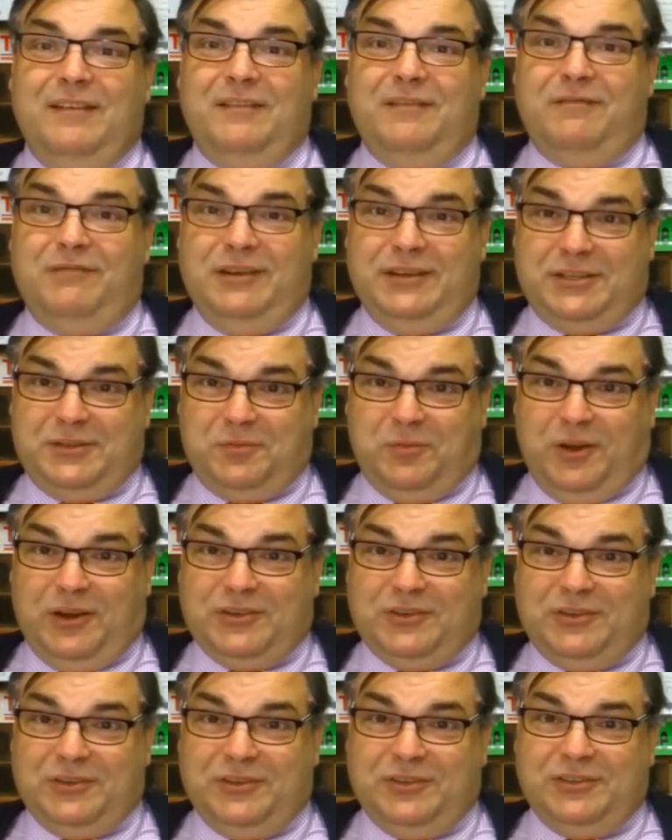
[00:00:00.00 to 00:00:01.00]

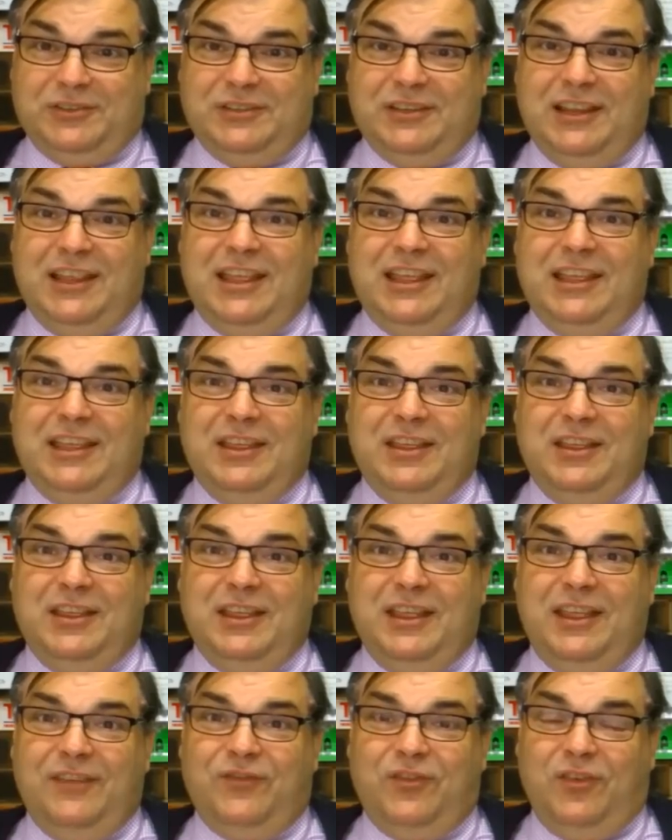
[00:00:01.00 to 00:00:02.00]
Wristwatches.
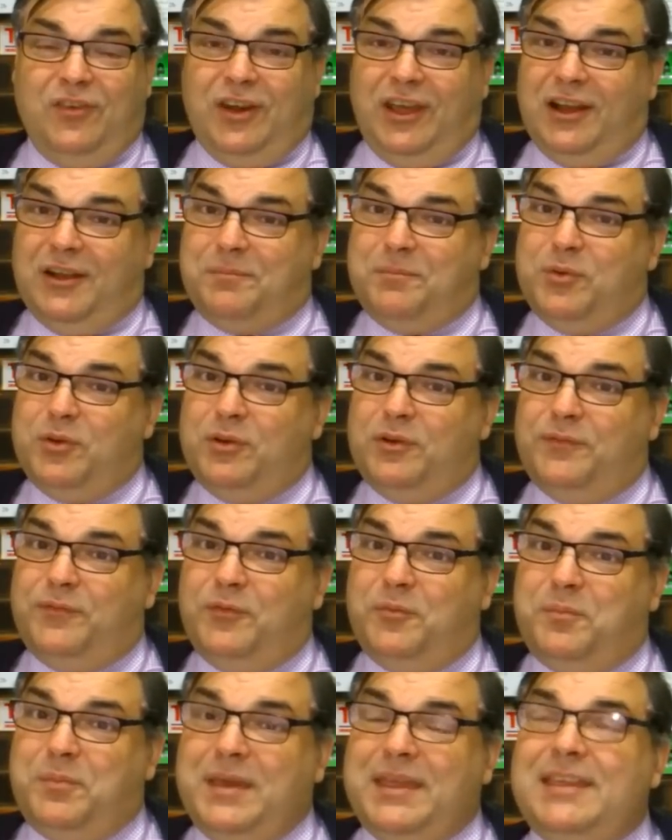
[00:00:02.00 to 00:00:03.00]
If you've got a
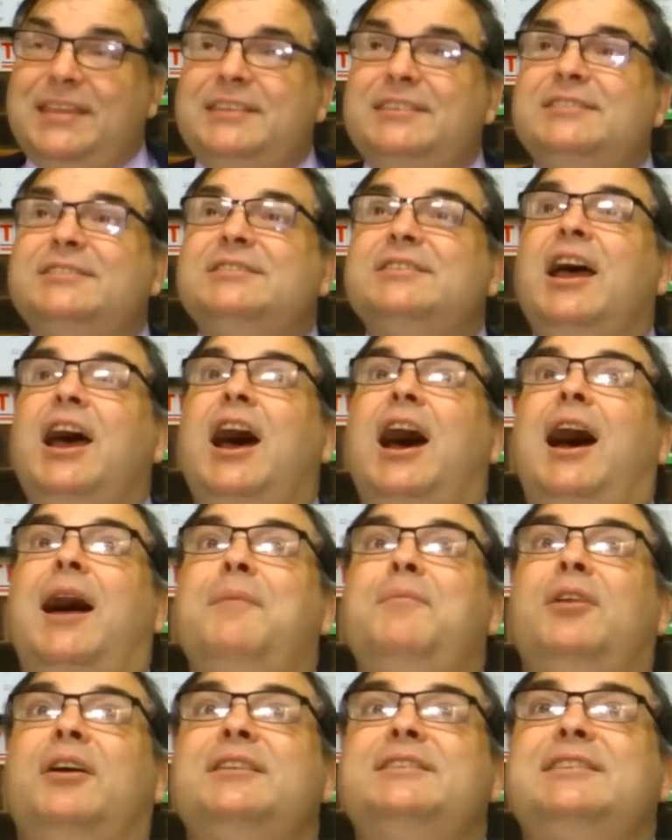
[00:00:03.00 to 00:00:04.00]
beautiful piece,
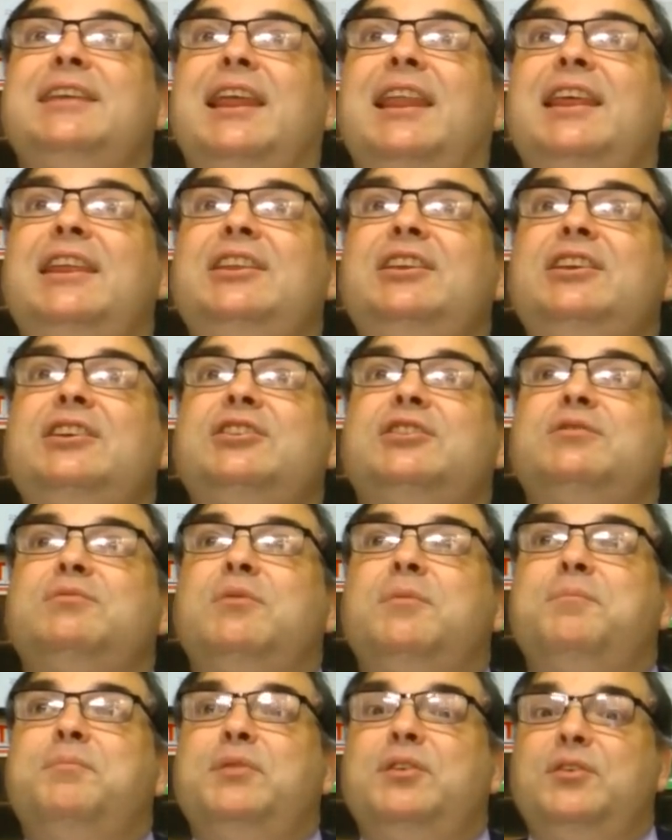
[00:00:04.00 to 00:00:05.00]
I'm not telling you
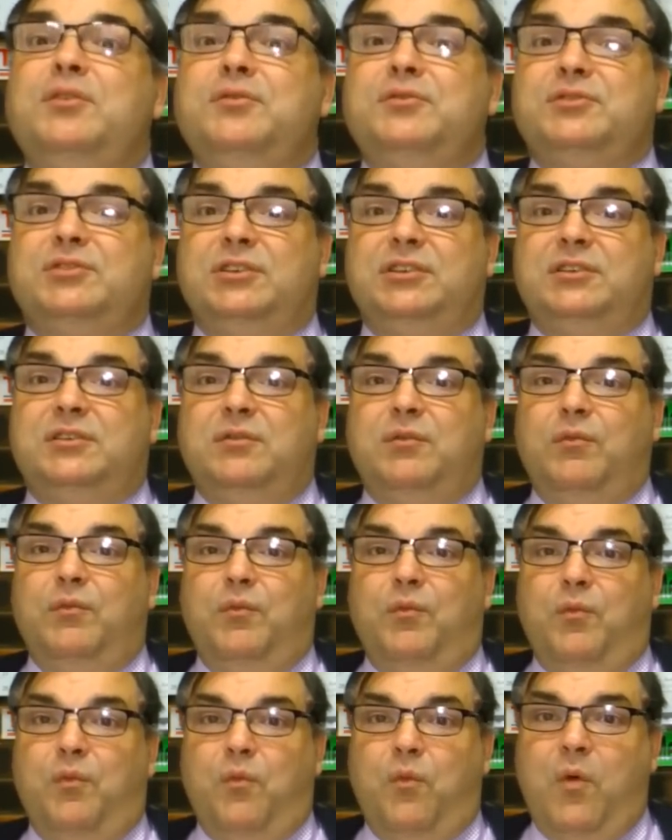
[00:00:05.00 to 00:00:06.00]
to abuse it.
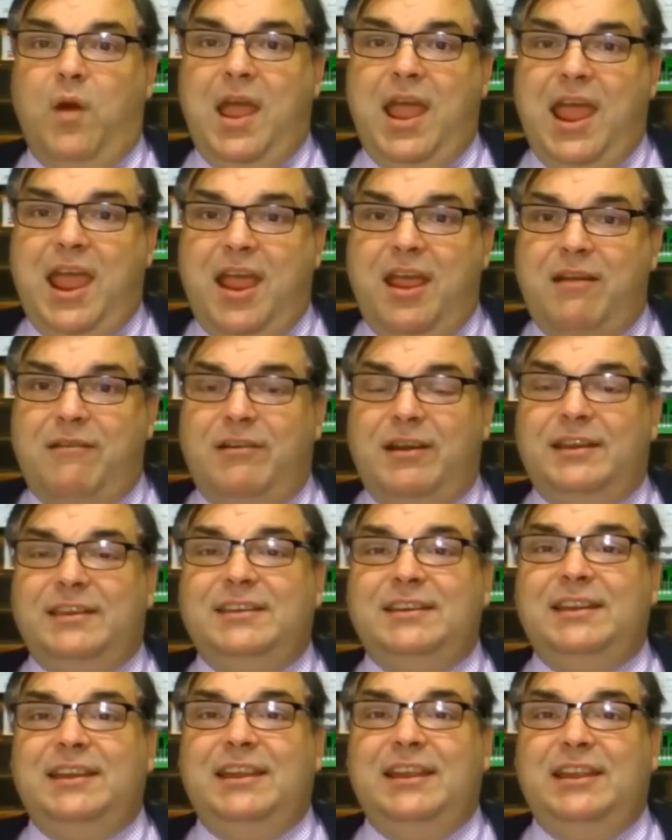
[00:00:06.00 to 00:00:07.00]
Wear
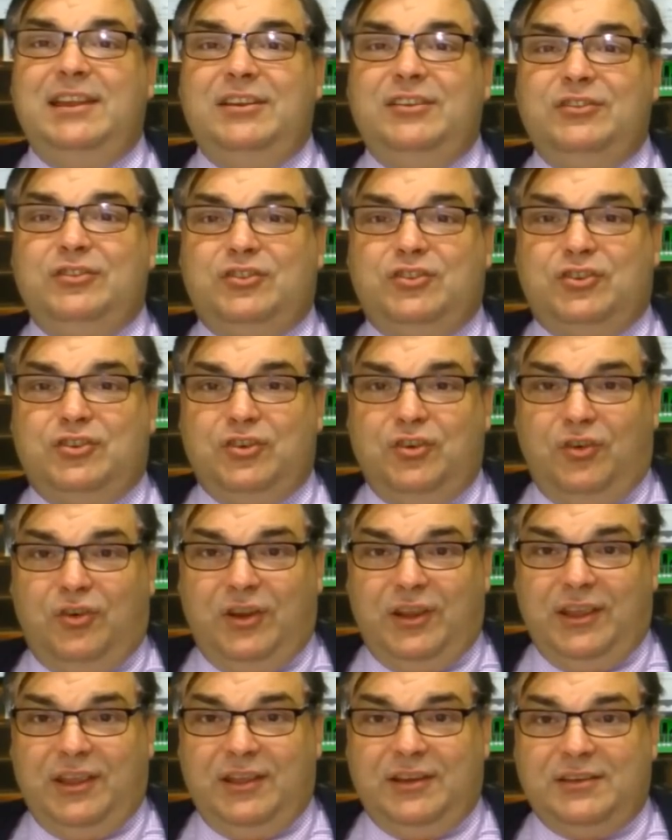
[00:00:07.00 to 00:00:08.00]
it
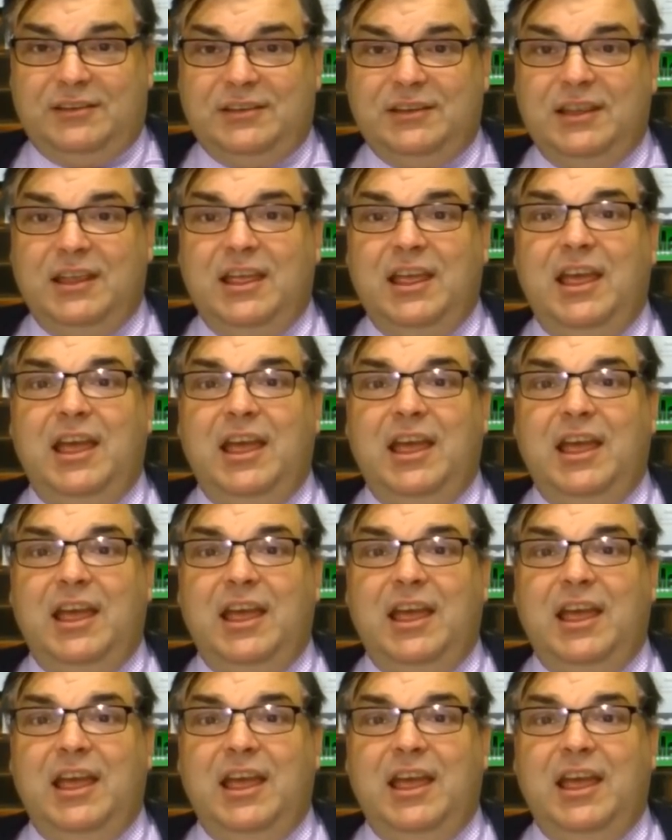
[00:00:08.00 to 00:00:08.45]
enjoy it.